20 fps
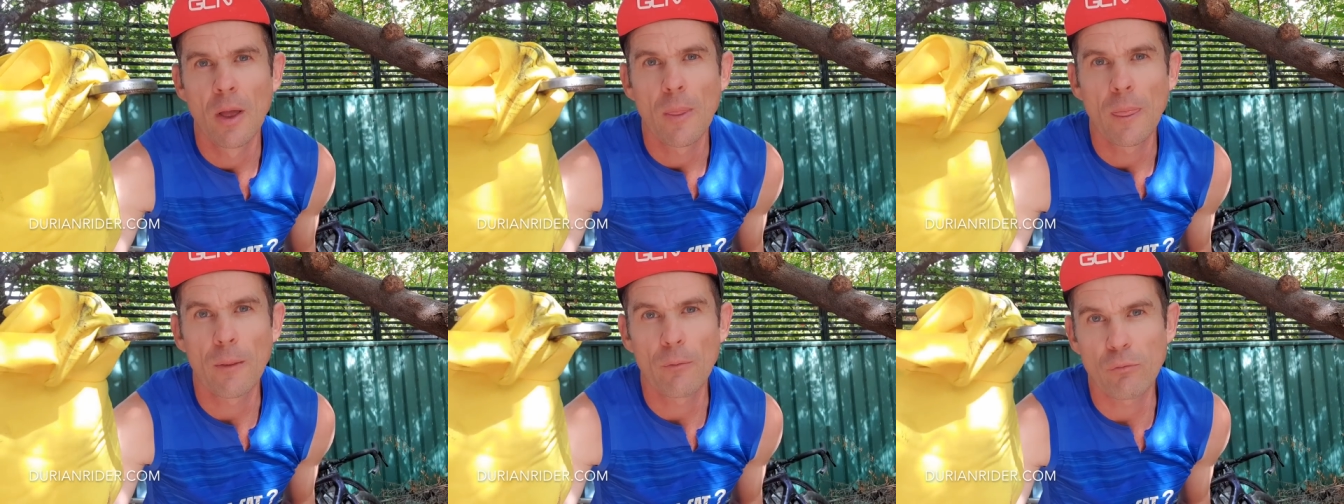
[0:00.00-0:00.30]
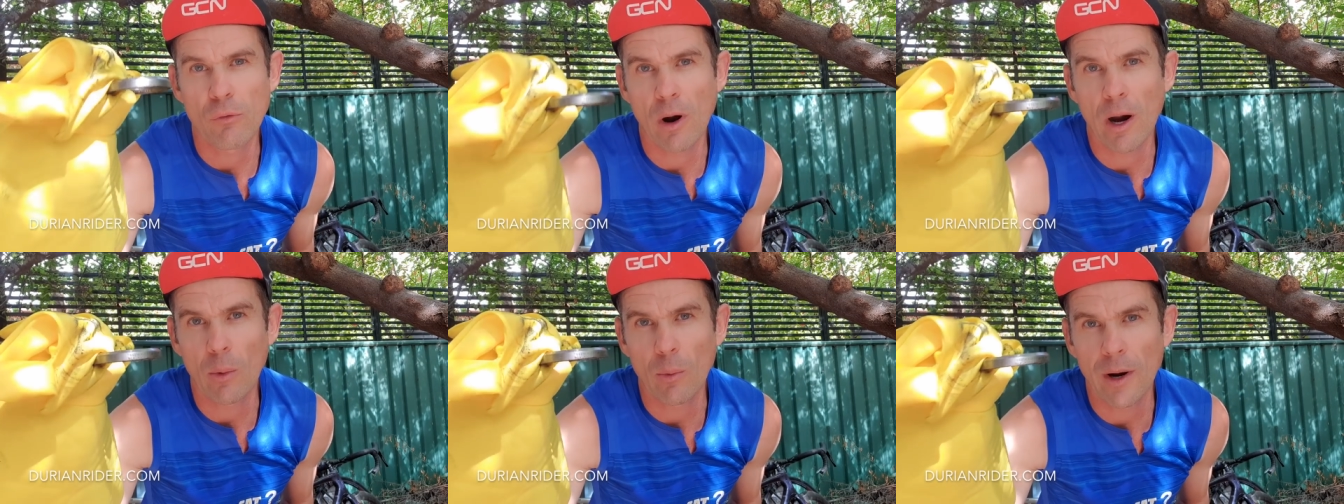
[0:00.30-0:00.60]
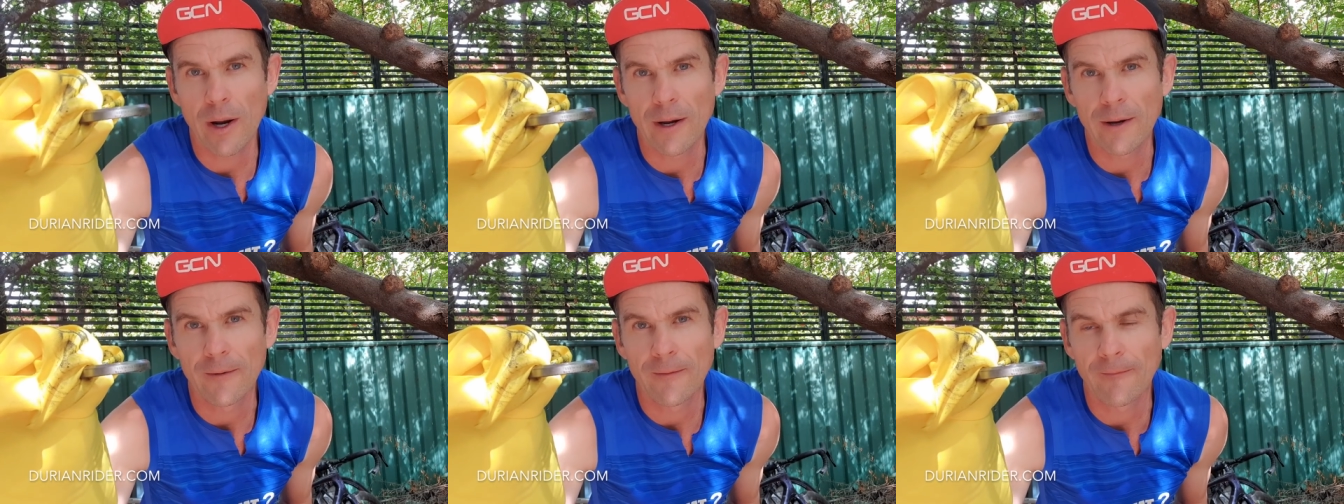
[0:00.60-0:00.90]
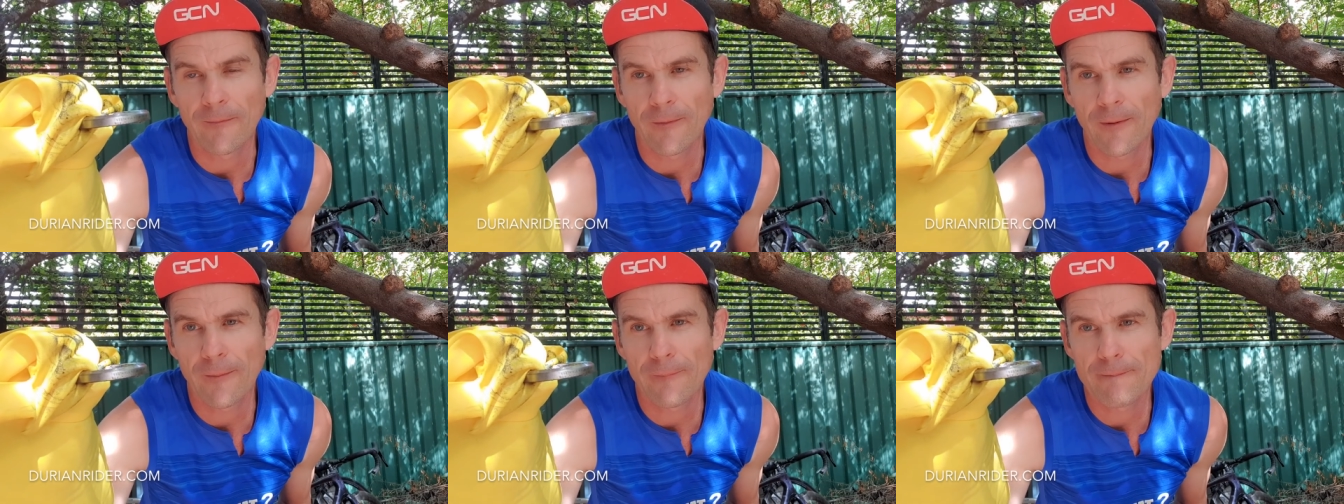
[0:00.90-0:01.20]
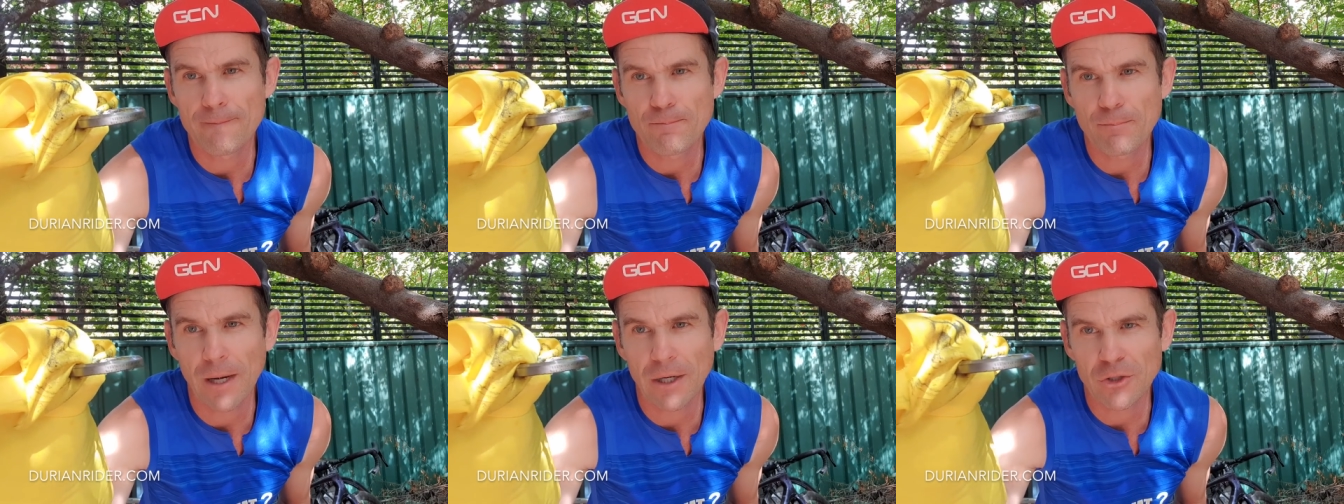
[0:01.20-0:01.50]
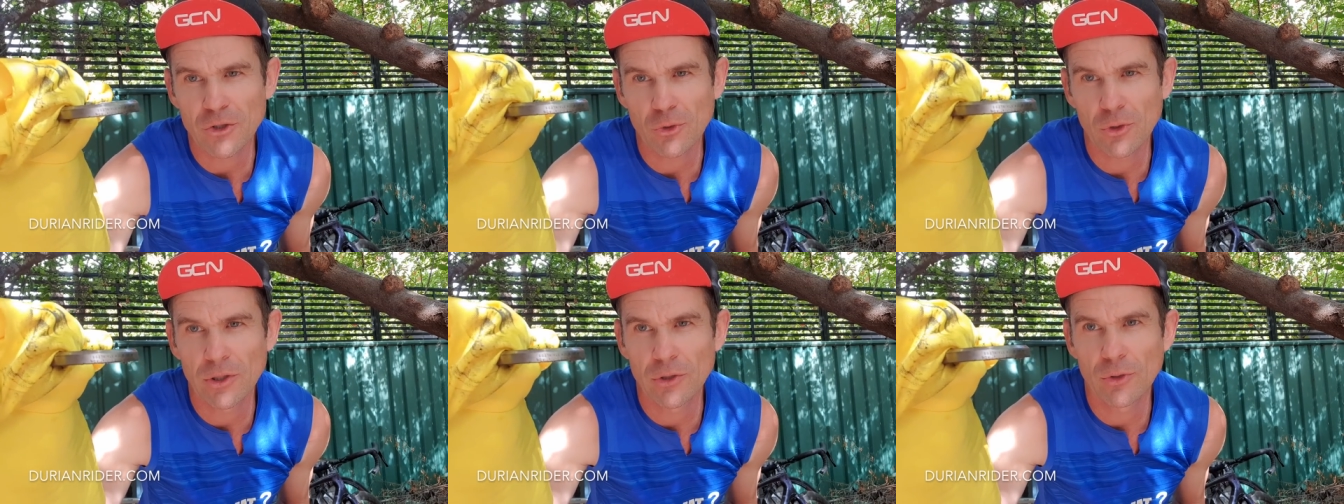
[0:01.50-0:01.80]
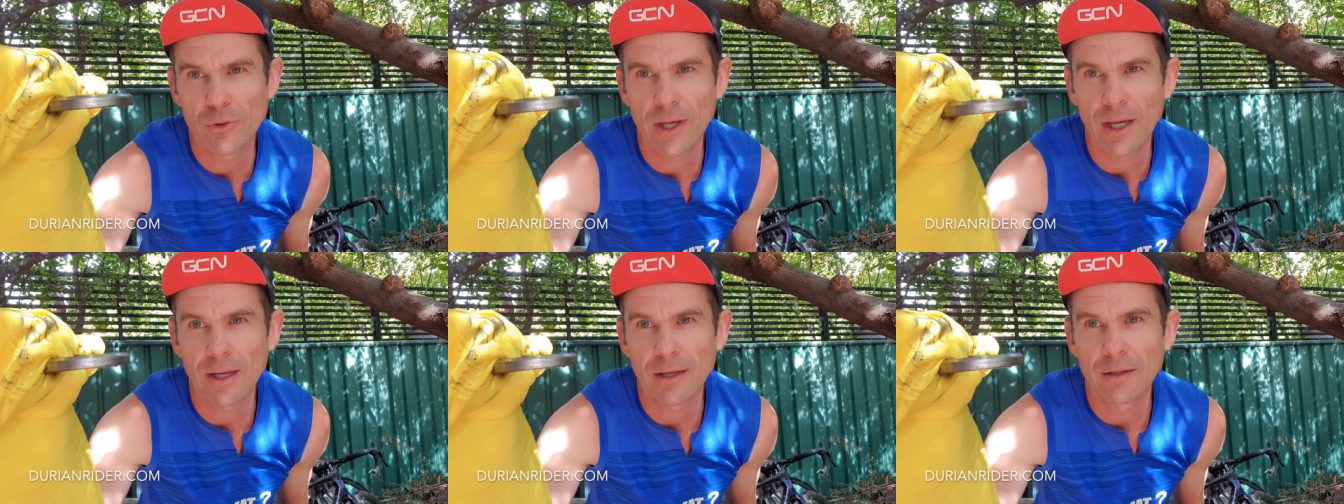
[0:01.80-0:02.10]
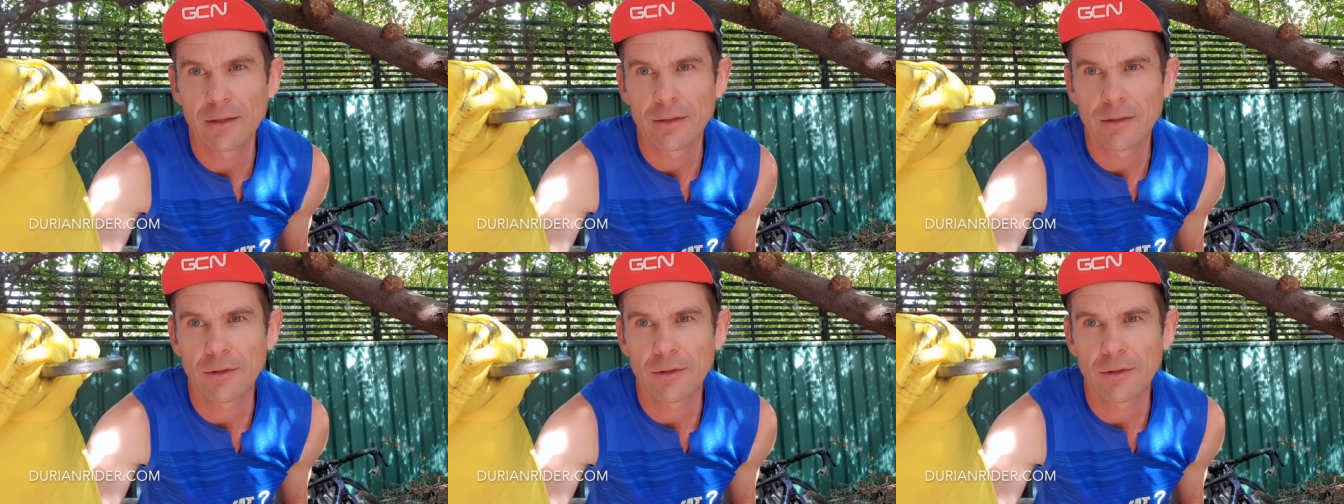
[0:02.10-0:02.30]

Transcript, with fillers: the right way. All right. Make sure you do that.